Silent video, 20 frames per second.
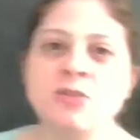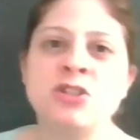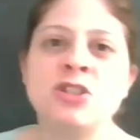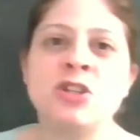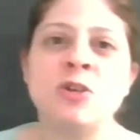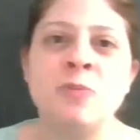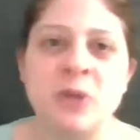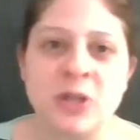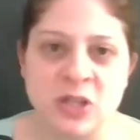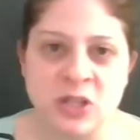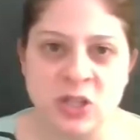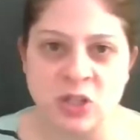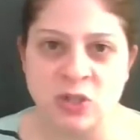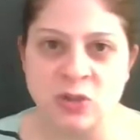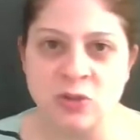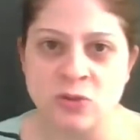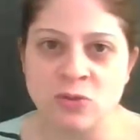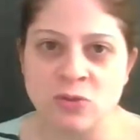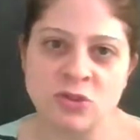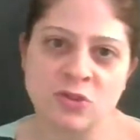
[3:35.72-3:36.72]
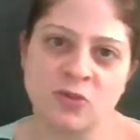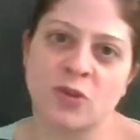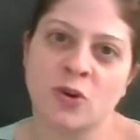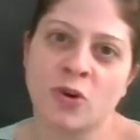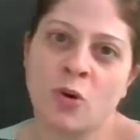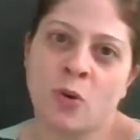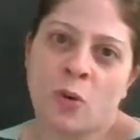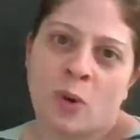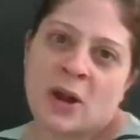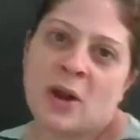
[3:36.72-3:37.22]
to be used for
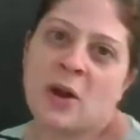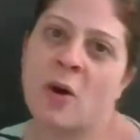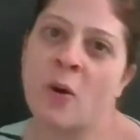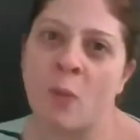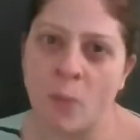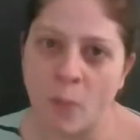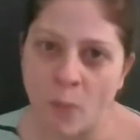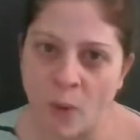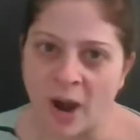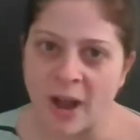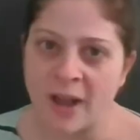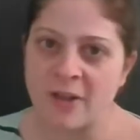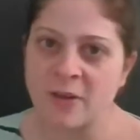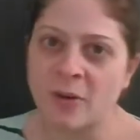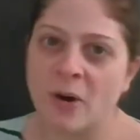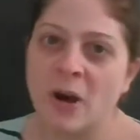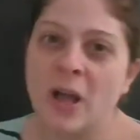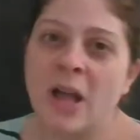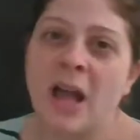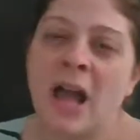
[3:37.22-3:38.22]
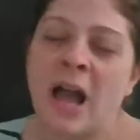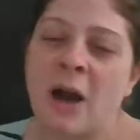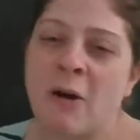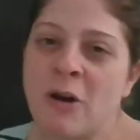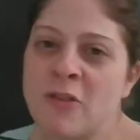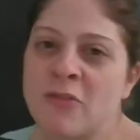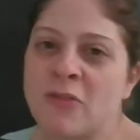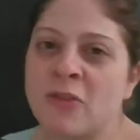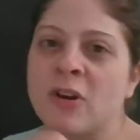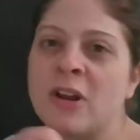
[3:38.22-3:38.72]
quite a while.
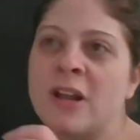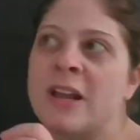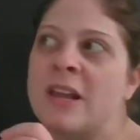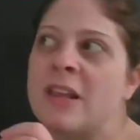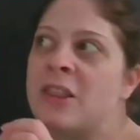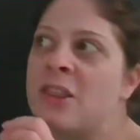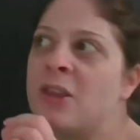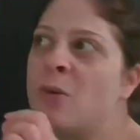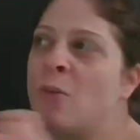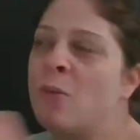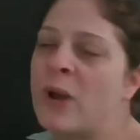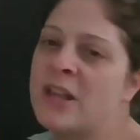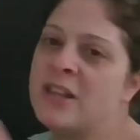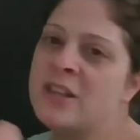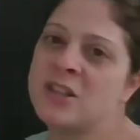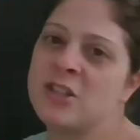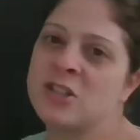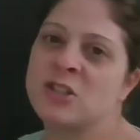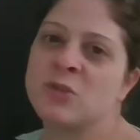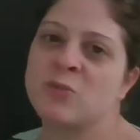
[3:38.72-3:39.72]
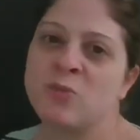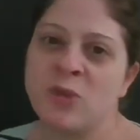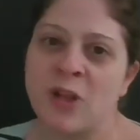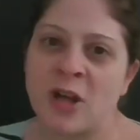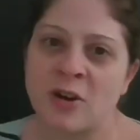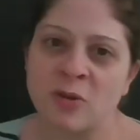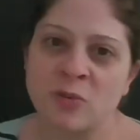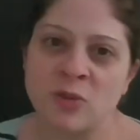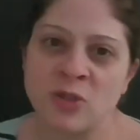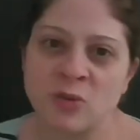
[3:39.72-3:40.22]
However, the way that this
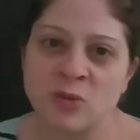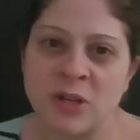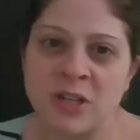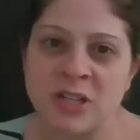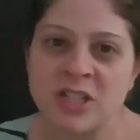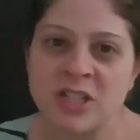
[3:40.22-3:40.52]
letter was written